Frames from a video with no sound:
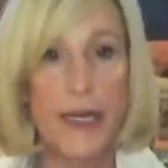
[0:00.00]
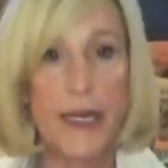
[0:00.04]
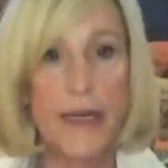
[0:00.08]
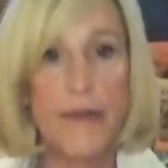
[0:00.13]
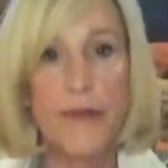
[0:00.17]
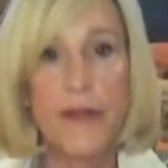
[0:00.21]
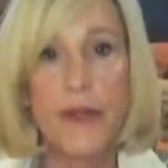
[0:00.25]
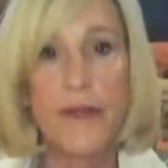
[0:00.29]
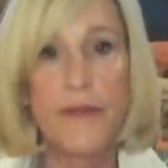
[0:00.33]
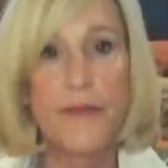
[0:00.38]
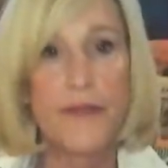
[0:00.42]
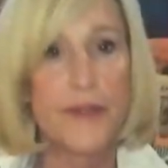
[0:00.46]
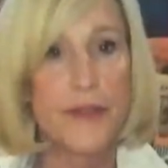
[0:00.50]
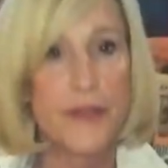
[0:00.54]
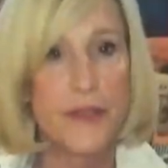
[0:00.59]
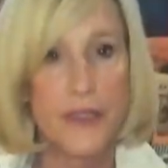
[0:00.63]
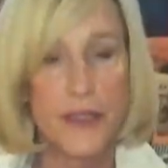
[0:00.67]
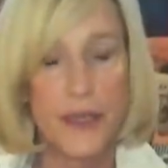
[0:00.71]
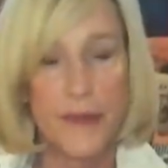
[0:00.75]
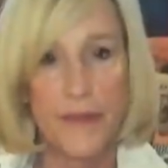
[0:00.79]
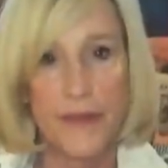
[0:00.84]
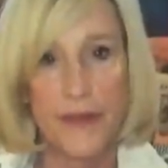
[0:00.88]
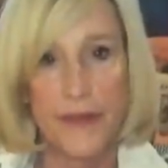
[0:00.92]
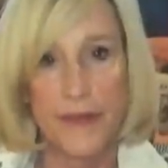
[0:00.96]
even if it's
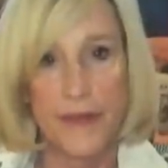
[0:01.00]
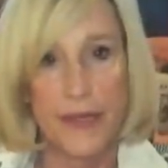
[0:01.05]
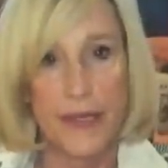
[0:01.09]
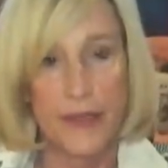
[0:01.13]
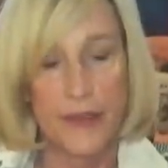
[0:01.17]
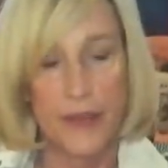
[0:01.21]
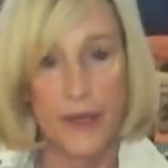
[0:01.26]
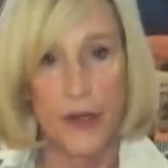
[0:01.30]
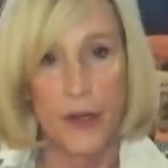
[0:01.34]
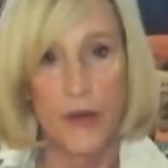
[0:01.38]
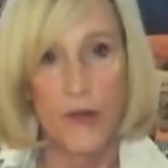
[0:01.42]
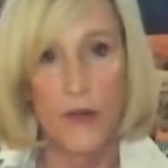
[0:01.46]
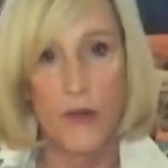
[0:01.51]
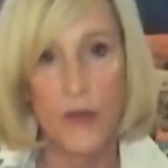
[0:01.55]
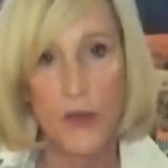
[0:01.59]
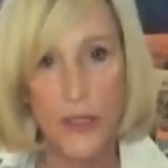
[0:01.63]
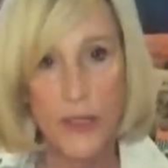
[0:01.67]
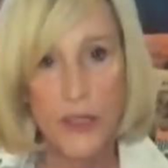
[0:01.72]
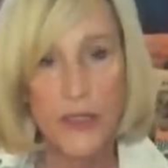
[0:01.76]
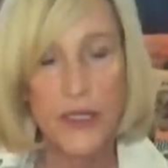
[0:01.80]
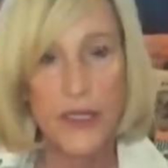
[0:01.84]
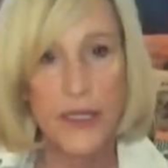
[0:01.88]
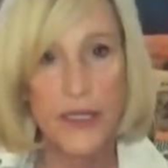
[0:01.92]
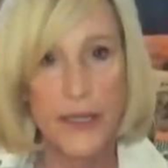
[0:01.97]
something they don't
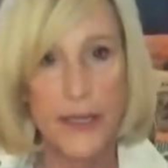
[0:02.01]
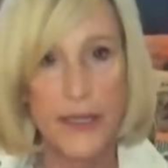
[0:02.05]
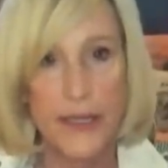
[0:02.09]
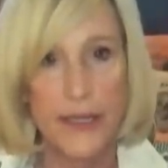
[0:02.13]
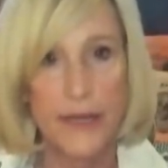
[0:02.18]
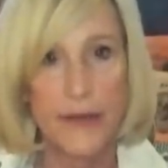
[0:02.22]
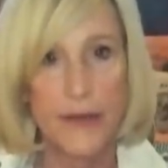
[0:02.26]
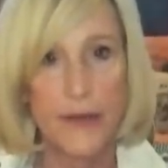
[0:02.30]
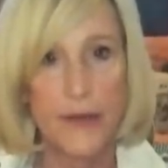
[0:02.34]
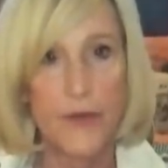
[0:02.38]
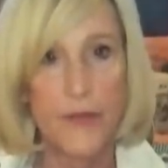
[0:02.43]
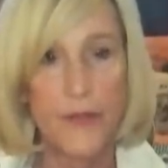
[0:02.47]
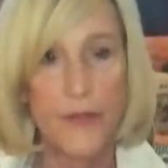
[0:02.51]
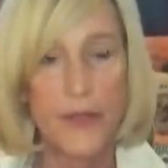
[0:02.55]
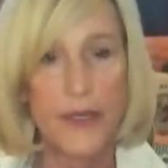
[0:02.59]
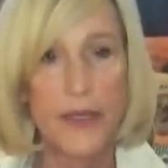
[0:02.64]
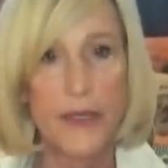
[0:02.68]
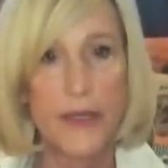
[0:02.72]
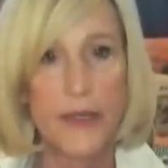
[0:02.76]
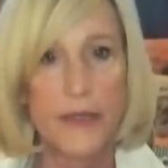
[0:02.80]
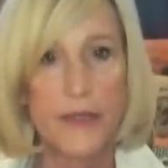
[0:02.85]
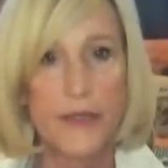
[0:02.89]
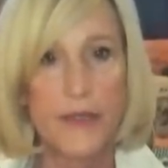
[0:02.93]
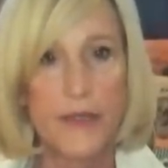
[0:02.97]
want to hear,
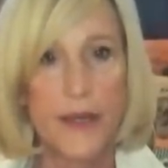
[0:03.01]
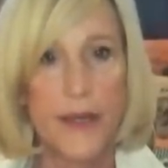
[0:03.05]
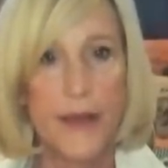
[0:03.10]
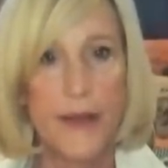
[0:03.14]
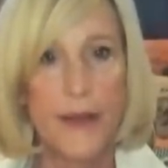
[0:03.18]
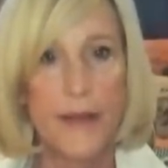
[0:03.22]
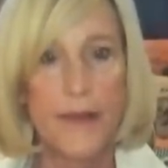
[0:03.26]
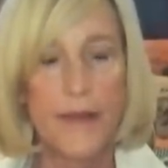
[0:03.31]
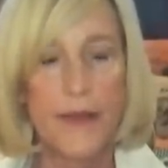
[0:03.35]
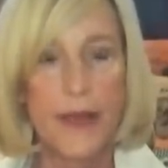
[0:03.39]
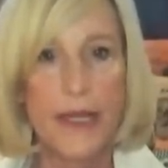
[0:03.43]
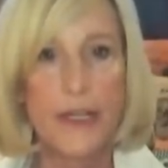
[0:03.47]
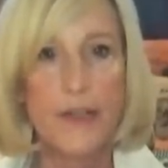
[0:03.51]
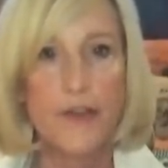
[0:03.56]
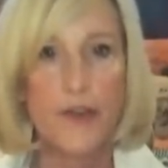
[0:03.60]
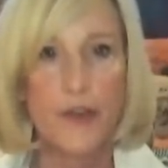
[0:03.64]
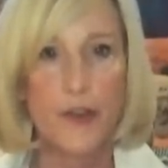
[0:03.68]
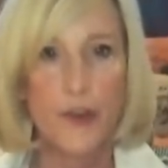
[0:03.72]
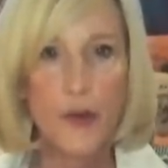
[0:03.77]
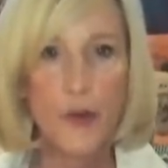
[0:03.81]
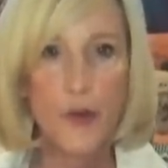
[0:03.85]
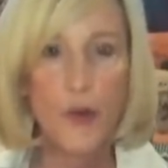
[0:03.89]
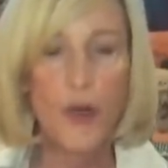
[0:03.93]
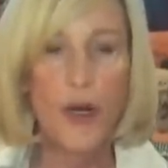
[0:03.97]
because they
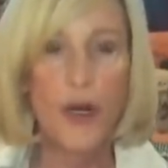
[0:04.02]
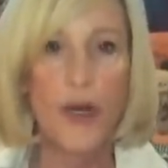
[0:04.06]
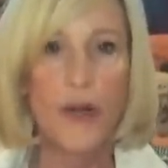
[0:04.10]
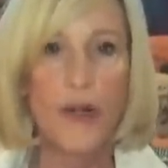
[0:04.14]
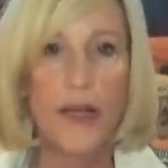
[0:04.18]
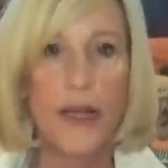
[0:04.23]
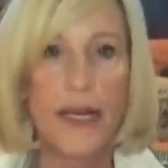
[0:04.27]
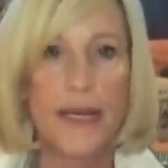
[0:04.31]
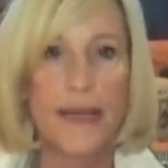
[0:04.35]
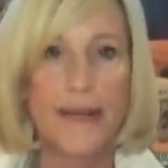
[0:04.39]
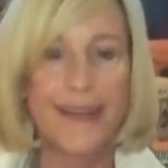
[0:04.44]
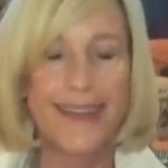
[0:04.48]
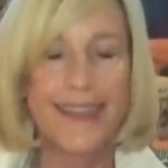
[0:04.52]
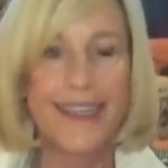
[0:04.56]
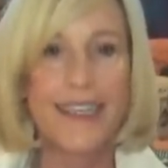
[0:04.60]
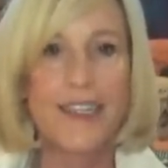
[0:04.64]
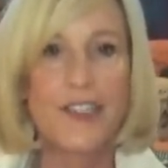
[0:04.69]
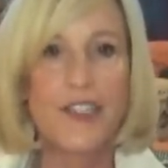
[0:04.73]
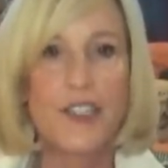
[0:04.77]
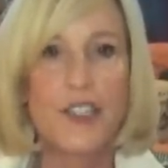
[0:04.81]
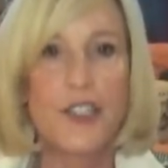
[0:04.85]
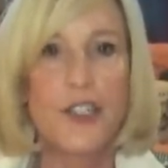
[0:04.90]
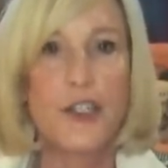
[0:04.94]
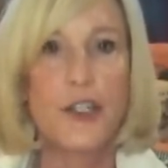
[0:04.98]
do well at
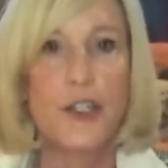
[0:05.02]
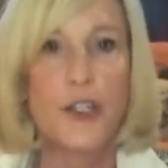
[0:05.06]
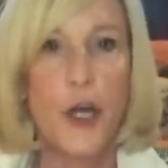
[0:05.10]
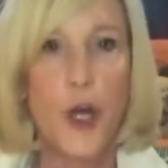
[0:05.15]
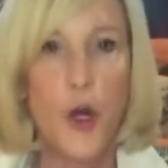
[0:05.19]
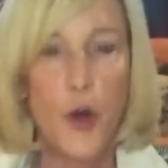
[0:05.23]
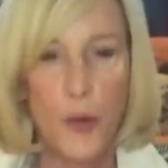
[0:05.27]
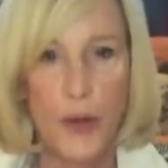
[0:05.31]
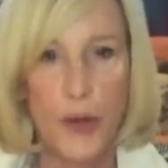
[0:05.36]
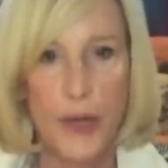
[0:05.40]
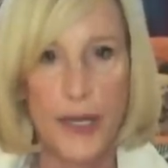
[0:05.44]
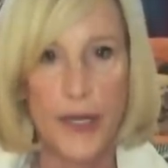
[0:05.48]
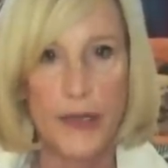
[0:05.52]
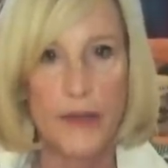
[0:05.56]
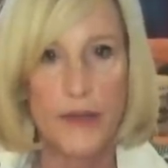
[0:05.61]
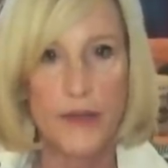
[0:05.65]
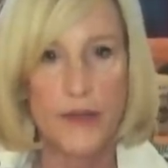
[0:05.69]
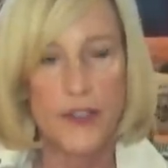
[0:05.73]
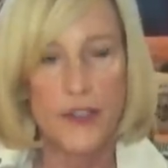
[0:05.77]
least knowing,